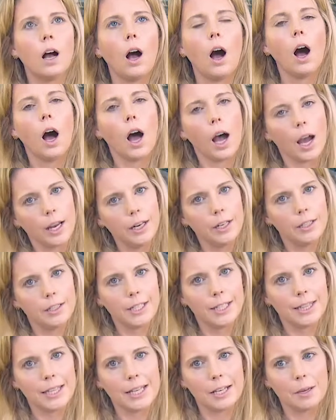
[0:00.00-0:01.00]
odd
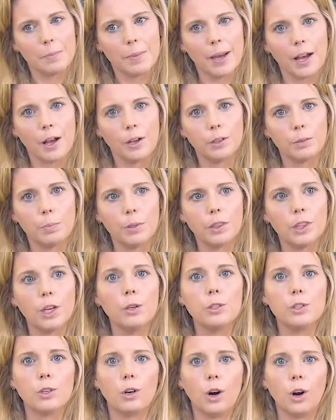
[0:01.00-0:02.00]
to think about, but
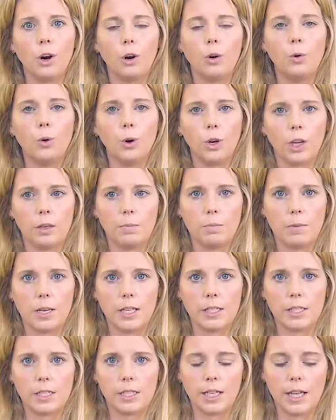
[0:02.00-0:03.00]
those are our organ
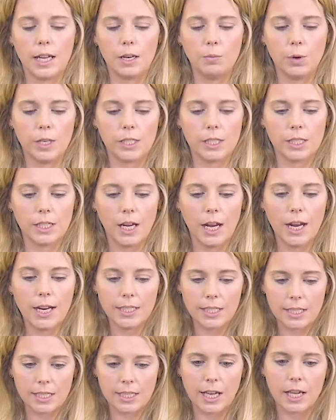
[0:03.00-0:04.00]
meats. And what's
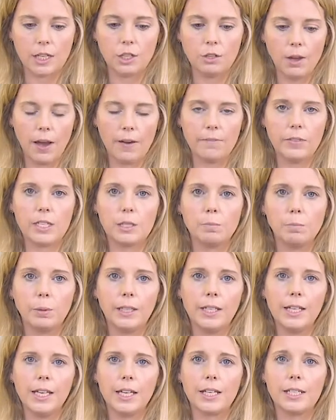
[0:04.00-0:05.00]
nice is that you have this
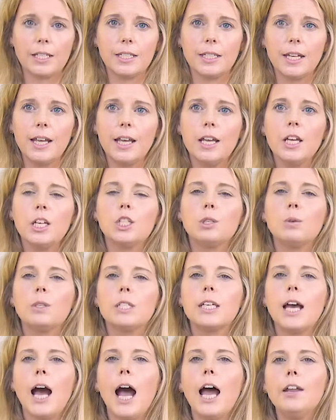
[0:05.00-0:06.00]
blend, so
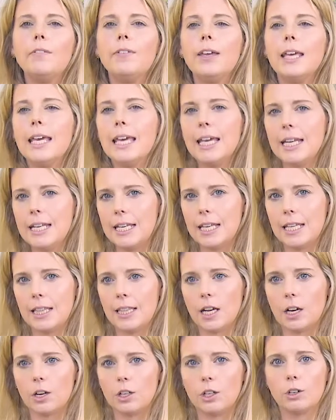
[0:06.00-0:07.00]
it's kind of hidden in
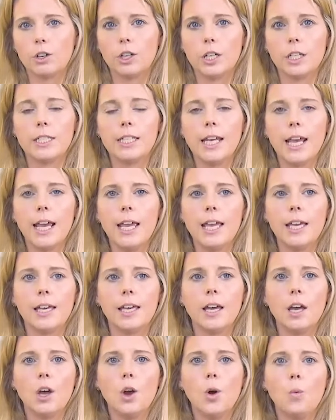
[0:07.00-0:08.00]
there. You're going to
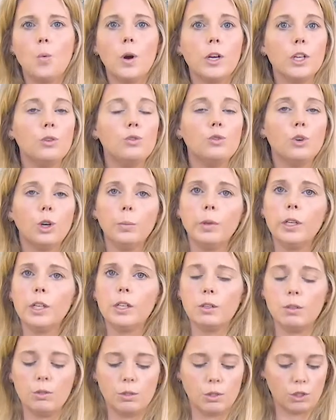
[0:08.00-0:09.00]
take what you normally
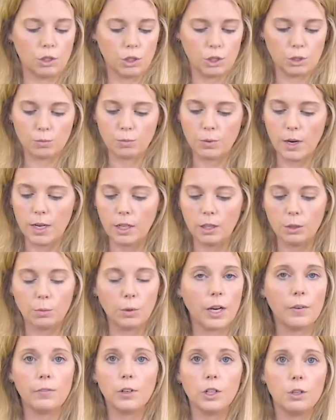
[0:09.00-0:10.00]
use, just regular,
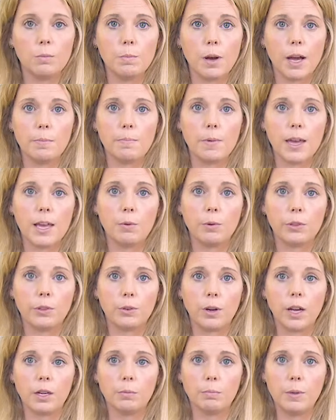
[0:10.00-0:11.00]
whatever you might make with
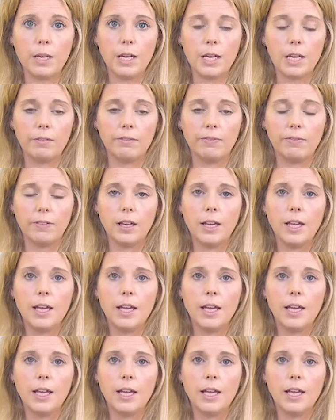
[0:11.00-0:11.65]
ground beef,